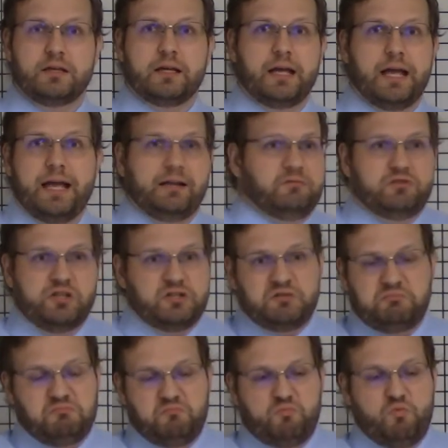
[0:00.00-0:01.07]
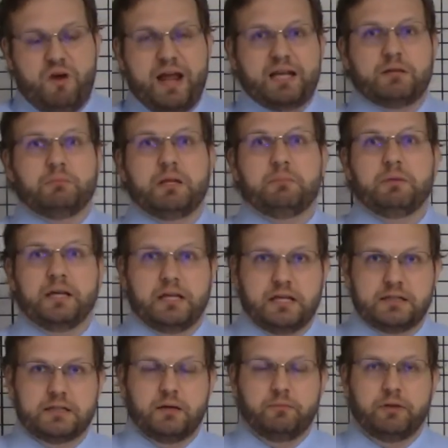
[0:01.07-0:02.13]
and just randomly picking
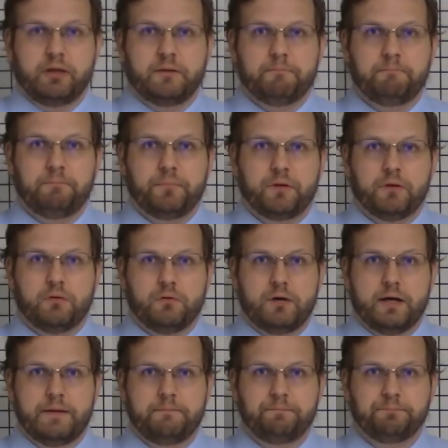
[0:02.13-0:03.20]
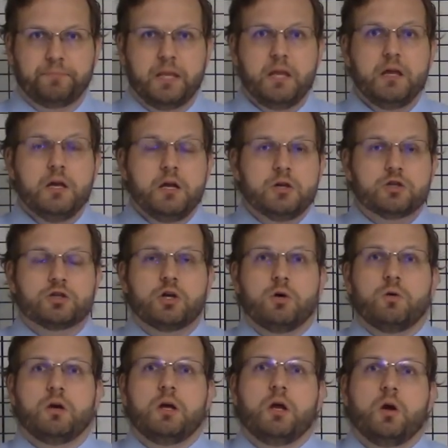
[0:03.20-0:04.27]
something. Okay?
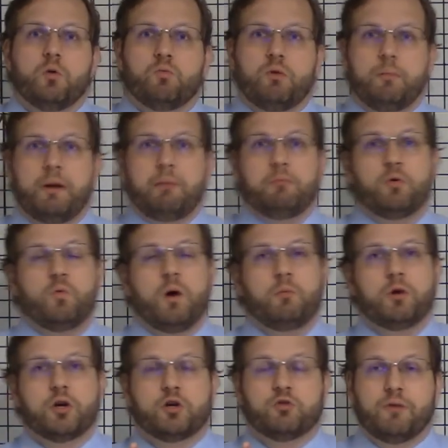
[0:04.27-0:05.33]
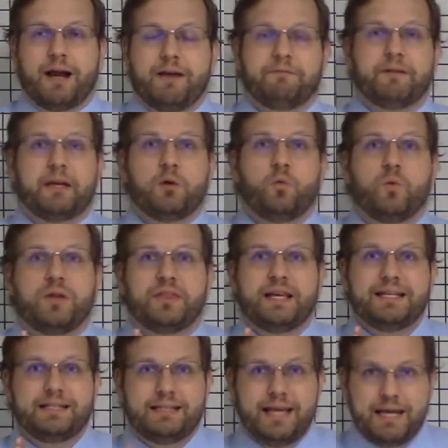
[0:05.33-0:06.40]
So, remember when we're graphing with a
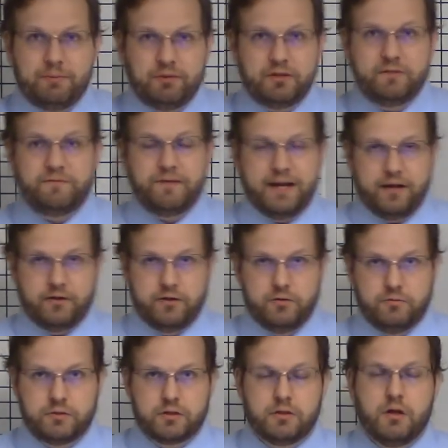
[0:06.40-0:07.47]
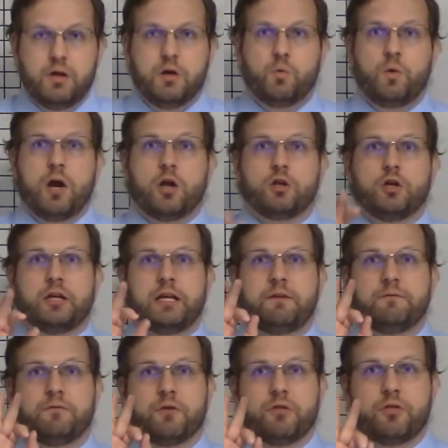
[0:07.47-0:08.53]
table of values, we are looking
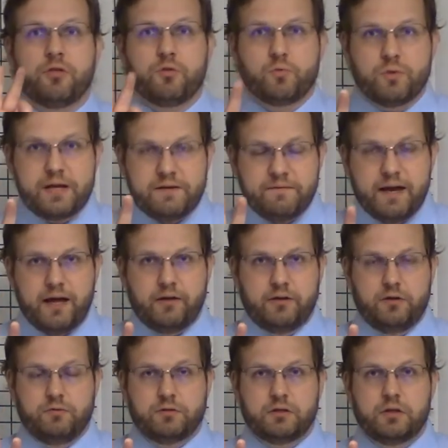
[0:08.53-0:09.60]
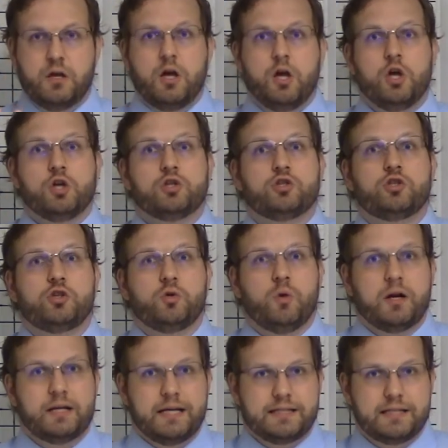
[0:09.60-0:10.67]
for 3 values. 2
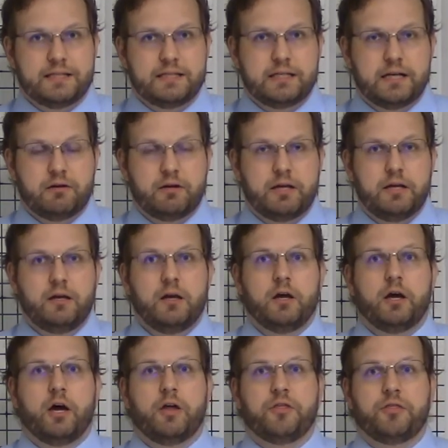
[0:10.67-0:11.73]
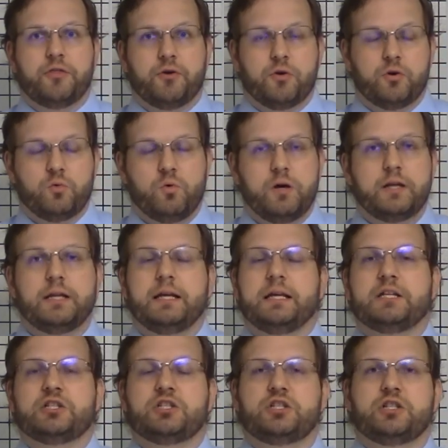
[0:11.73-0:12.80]
are necessary, a third one
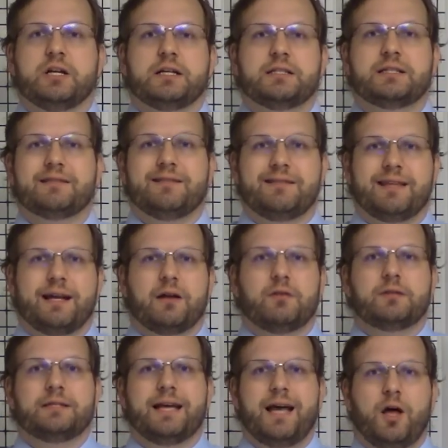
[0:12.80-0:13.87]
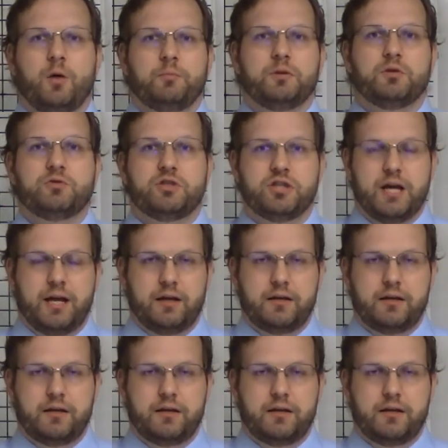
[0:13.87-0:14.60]
is just there to help you check.